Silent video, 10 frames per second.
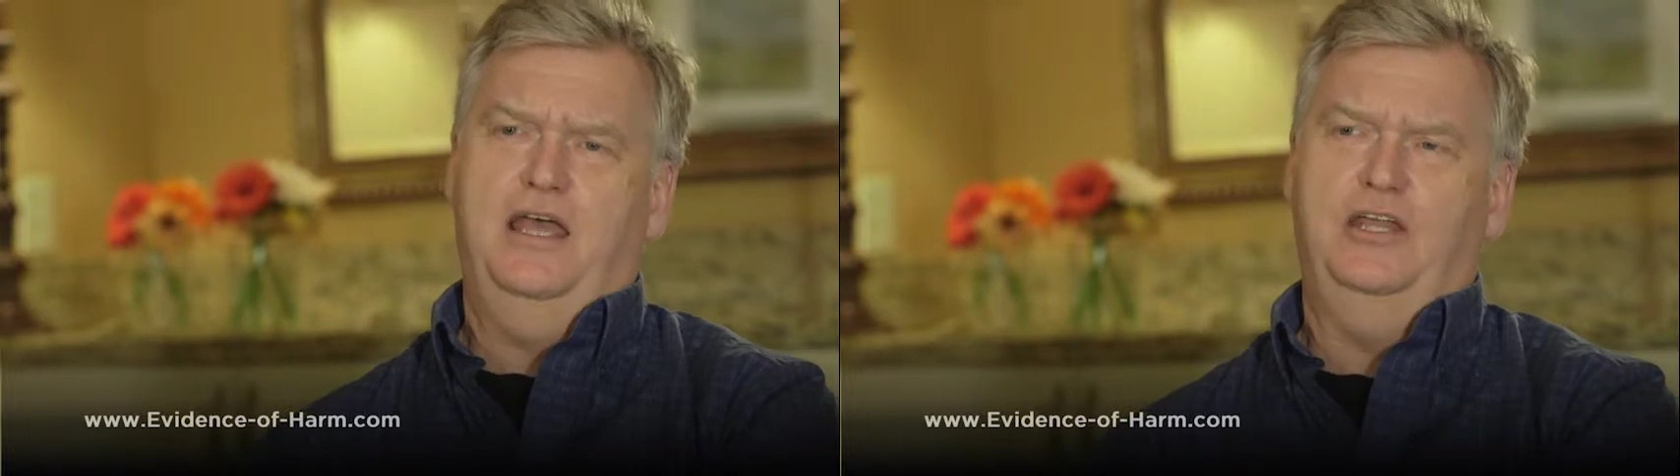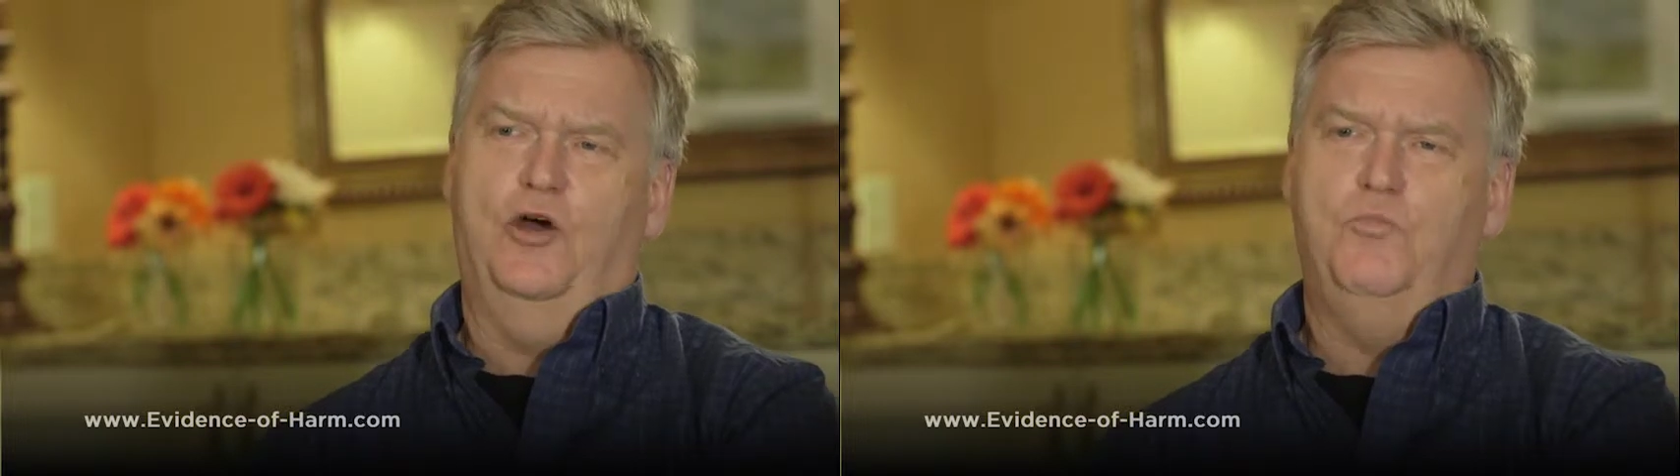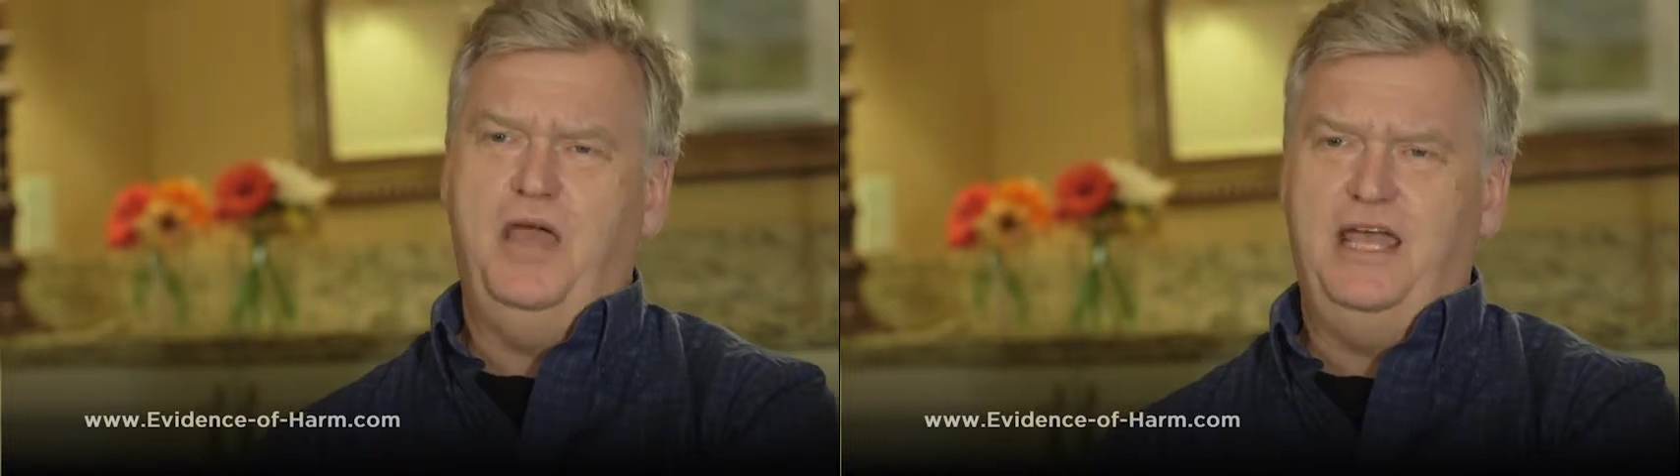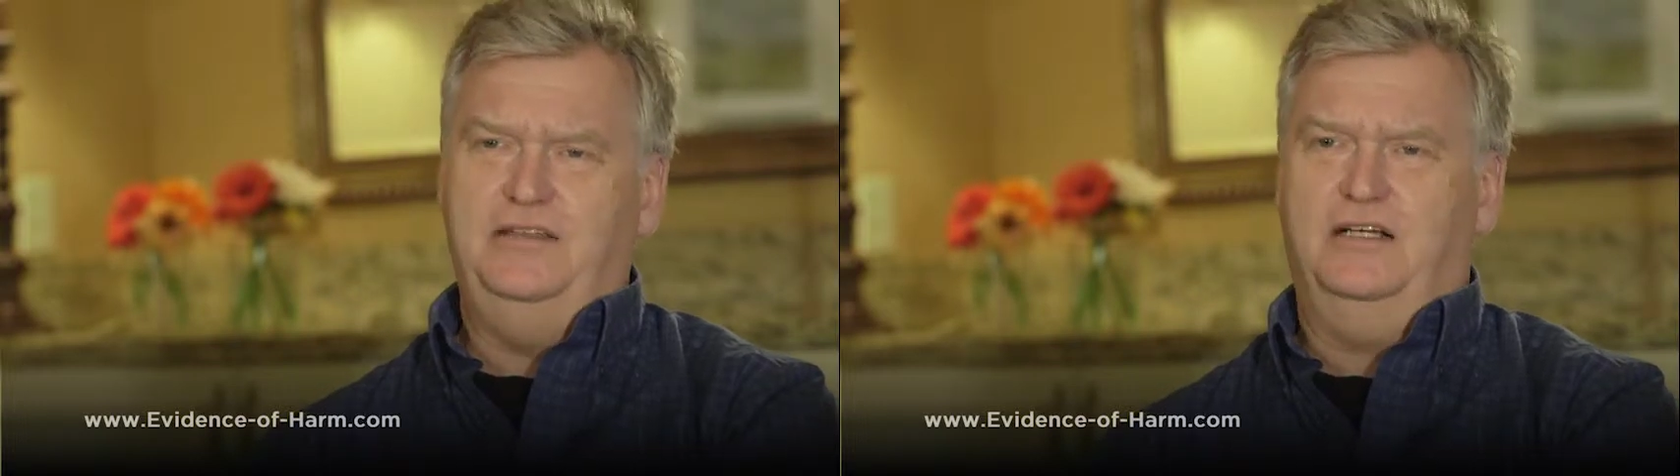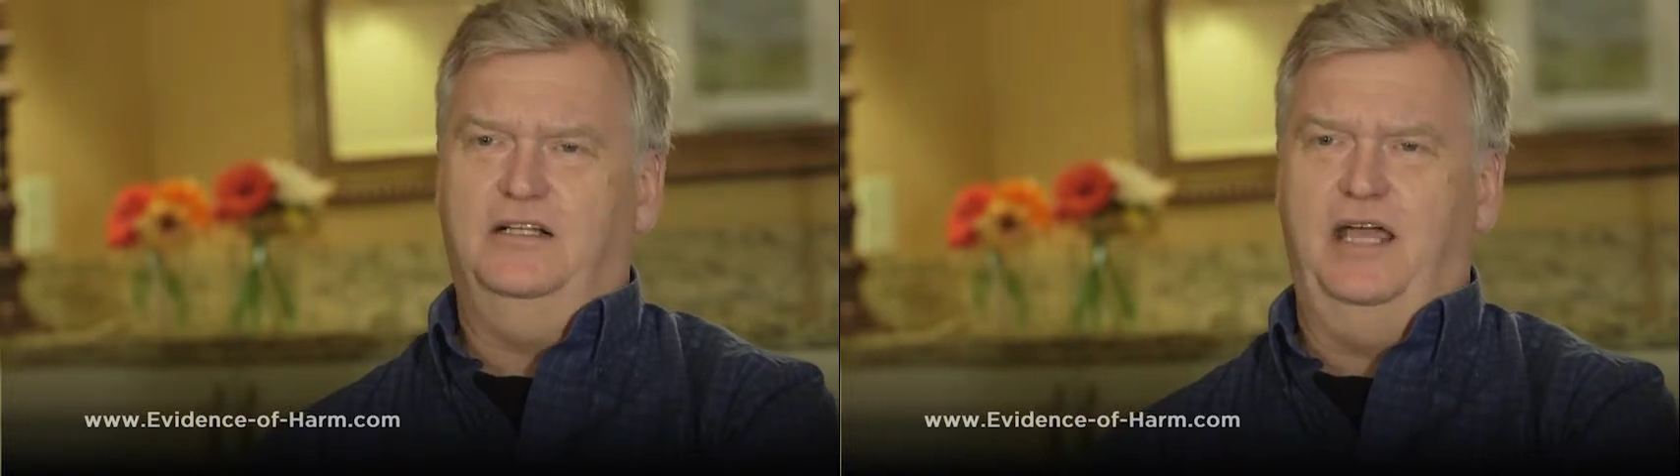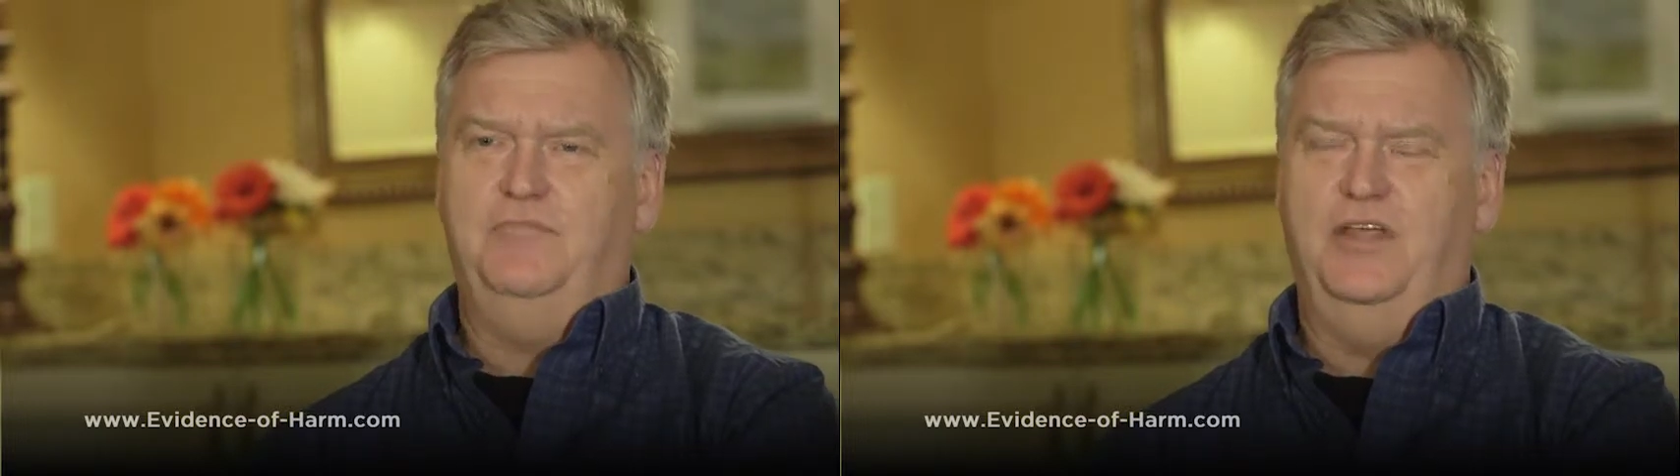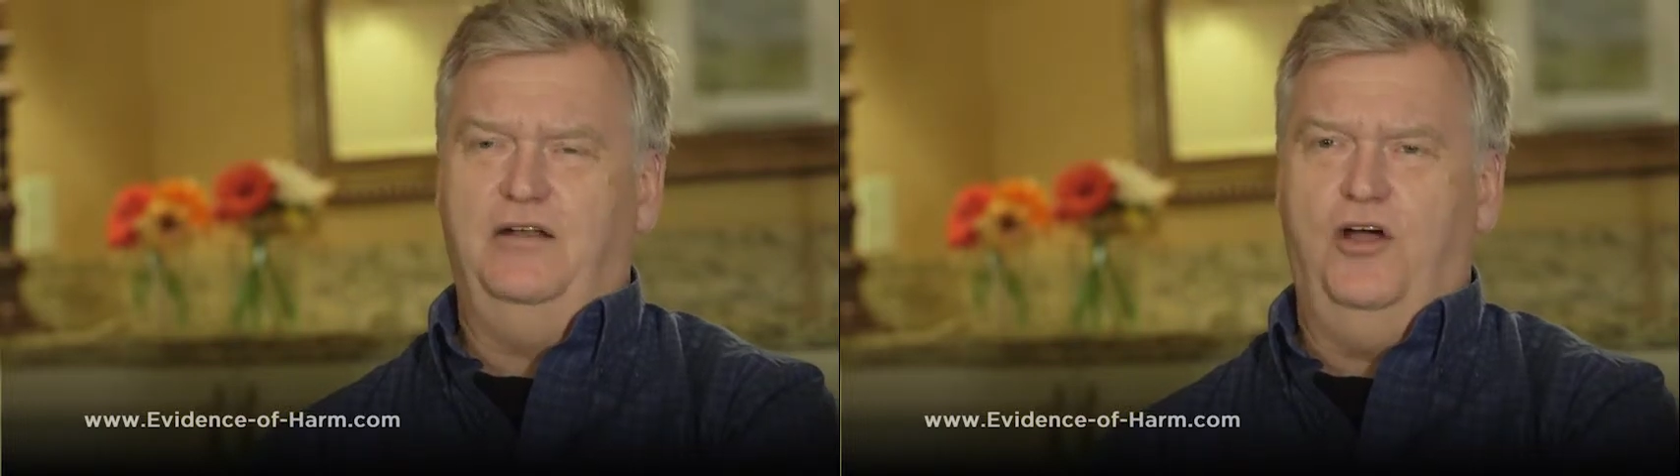you know, made the claim that,